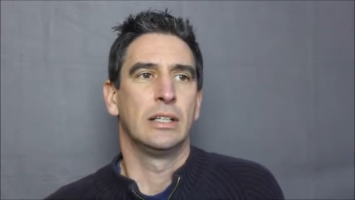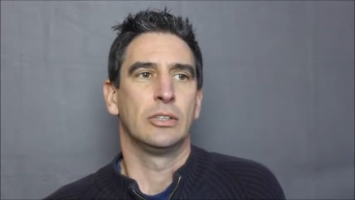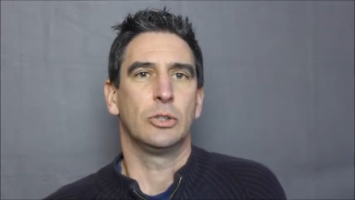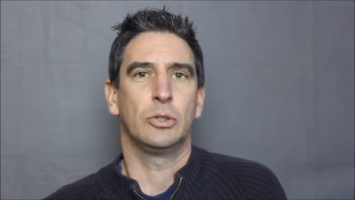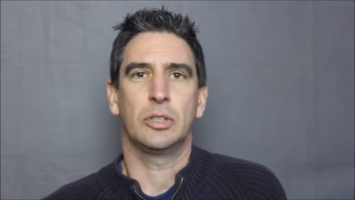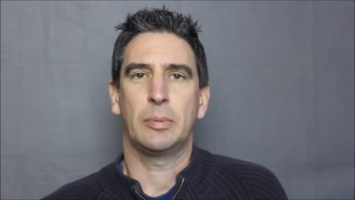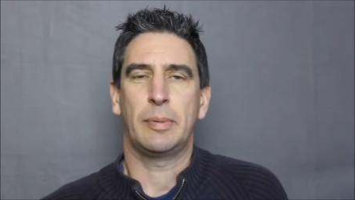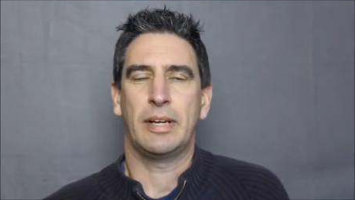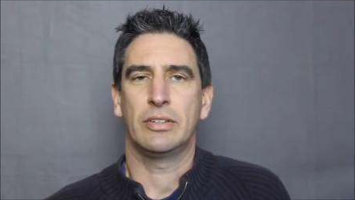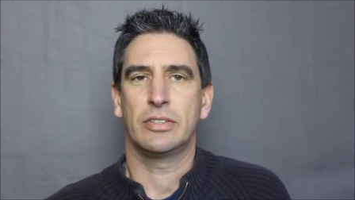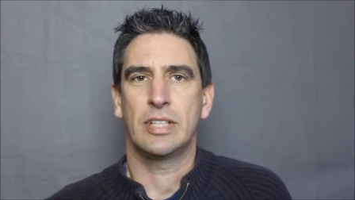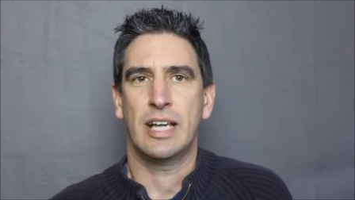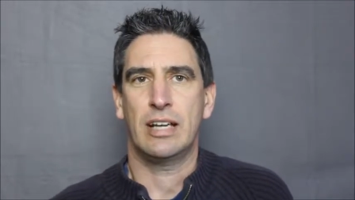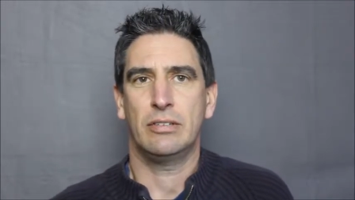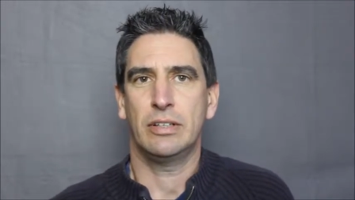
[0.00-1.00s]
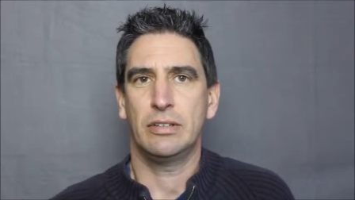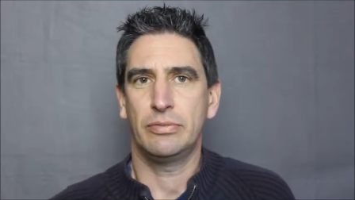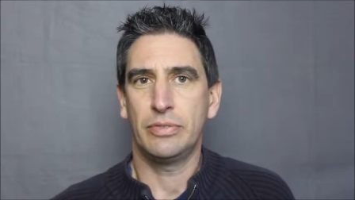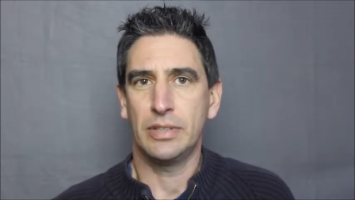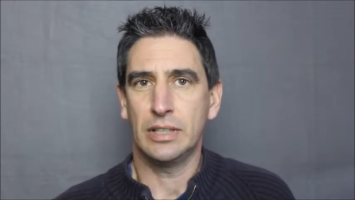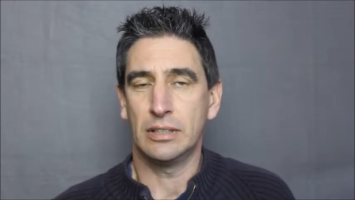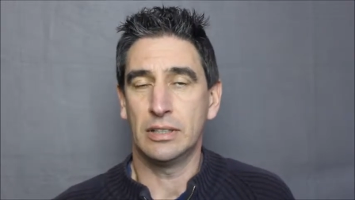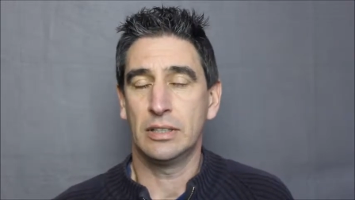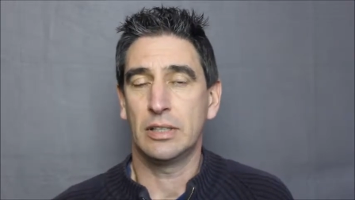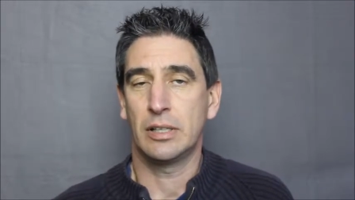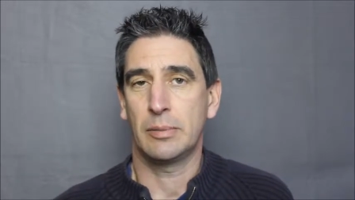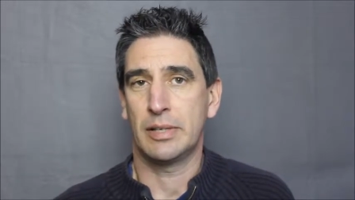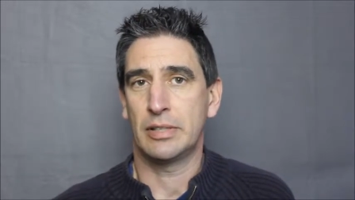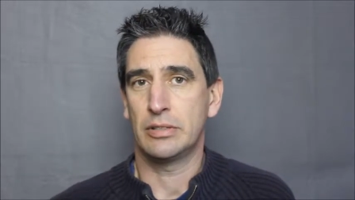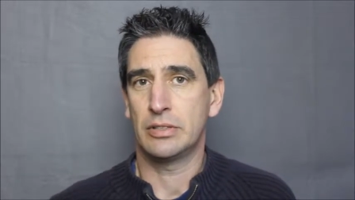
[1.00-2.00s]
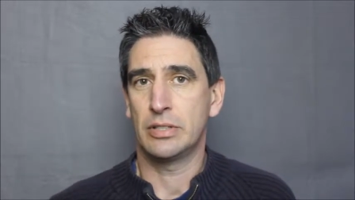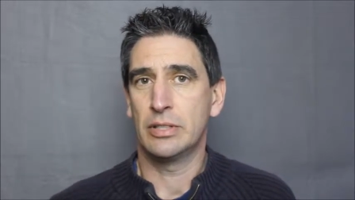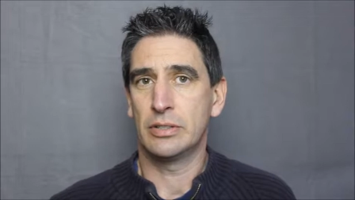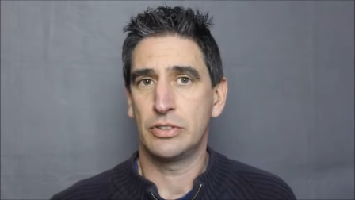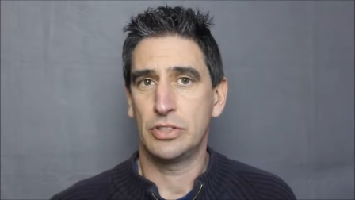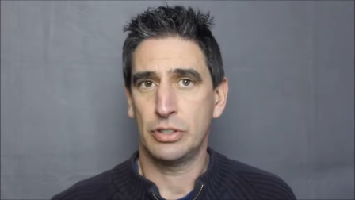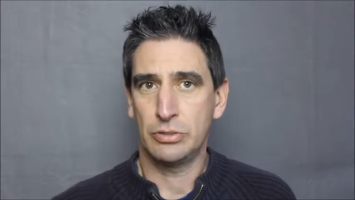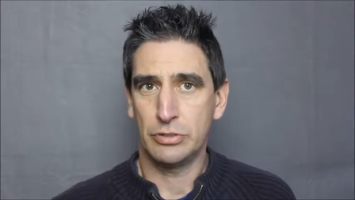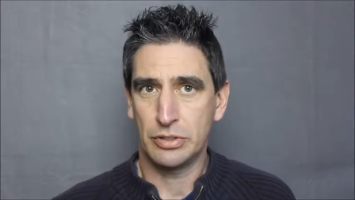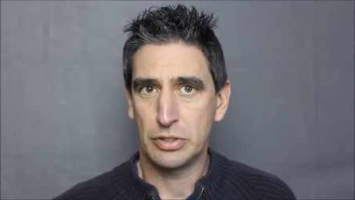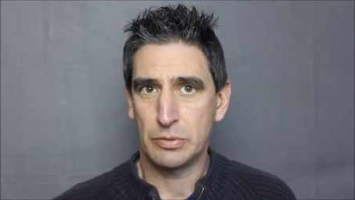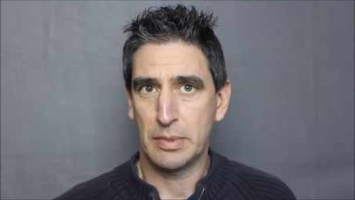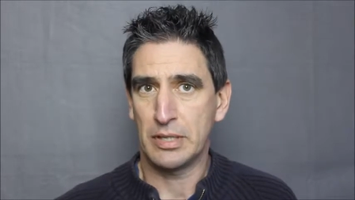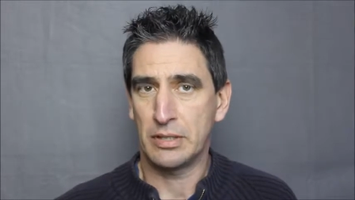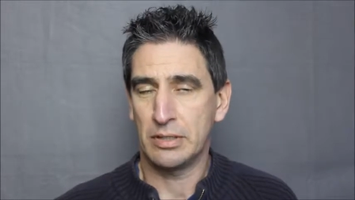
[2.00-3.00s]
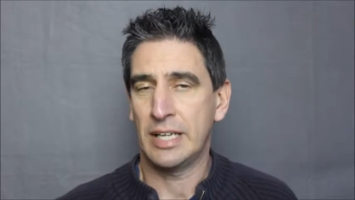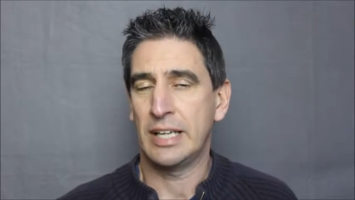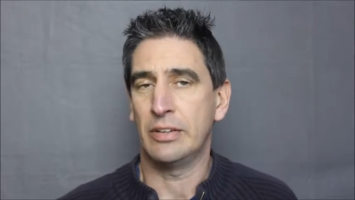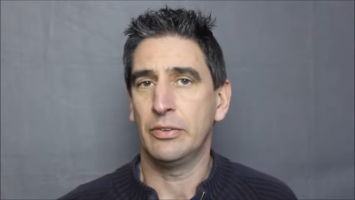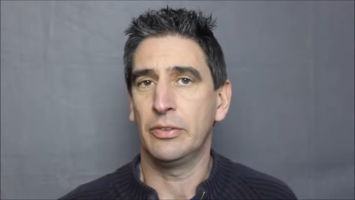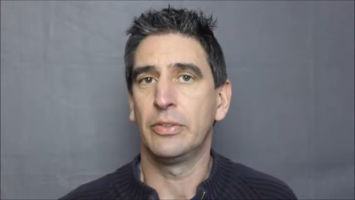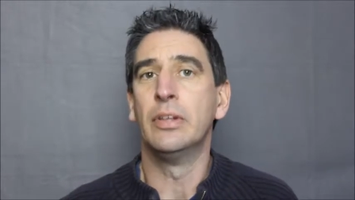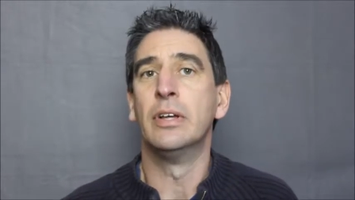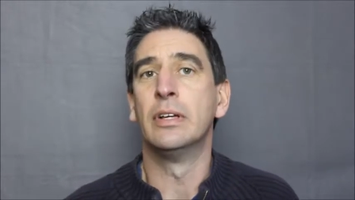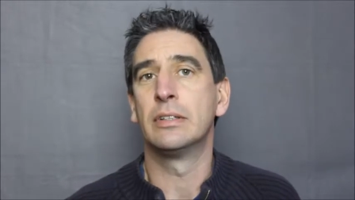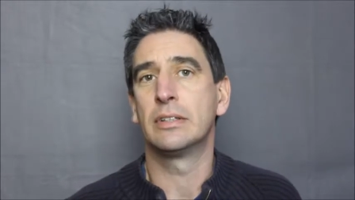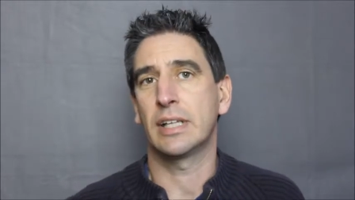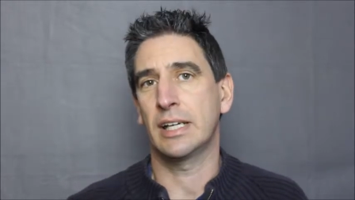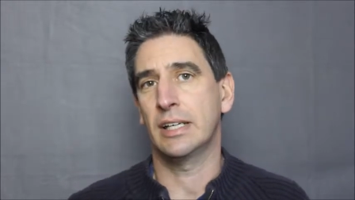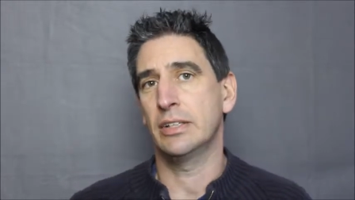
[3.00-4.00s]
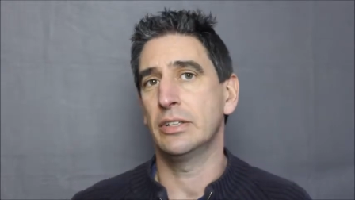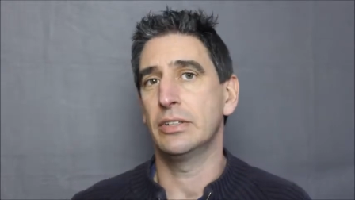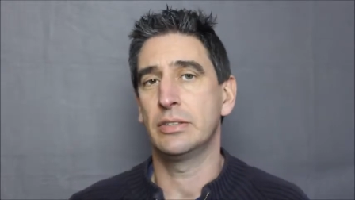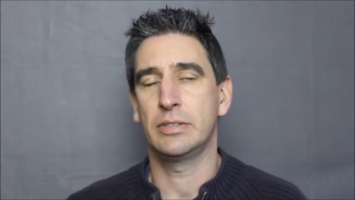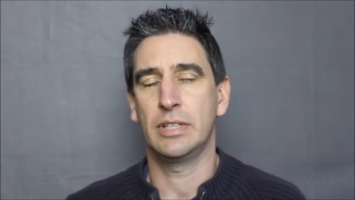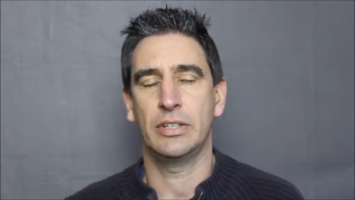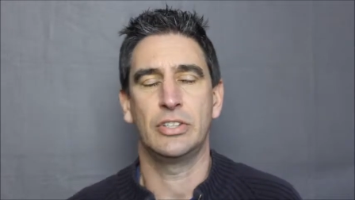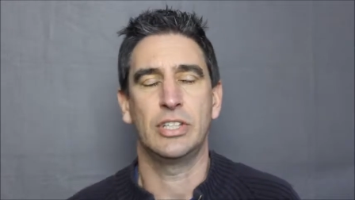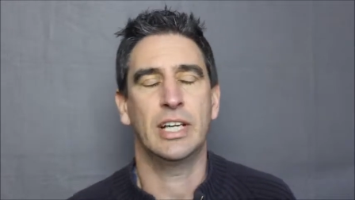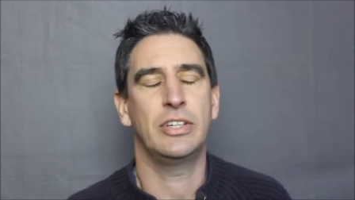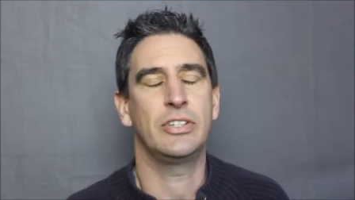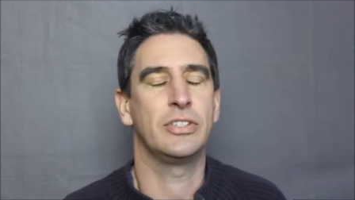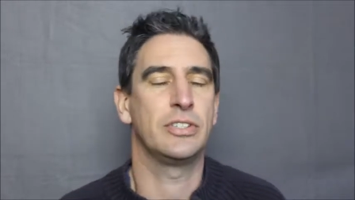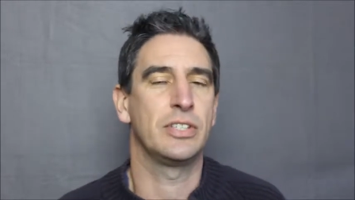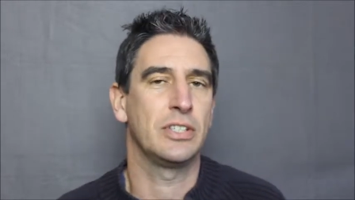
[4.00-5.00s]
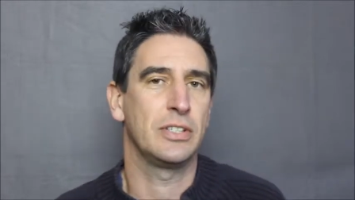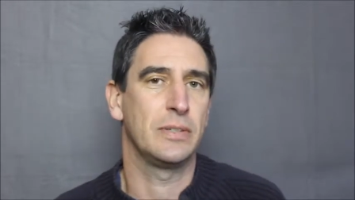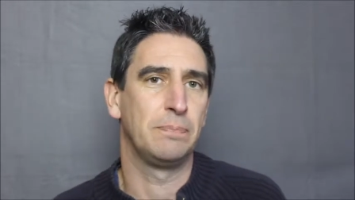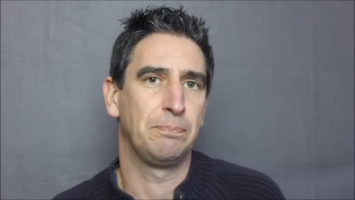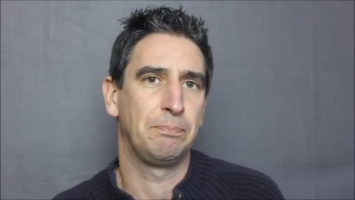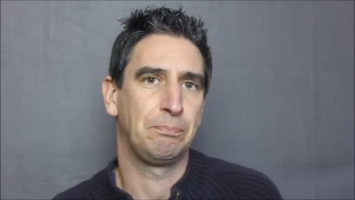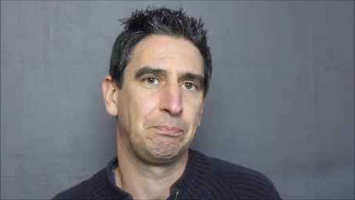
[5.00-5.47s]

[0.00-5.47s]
talk about how I feel about children's mental health and the education system.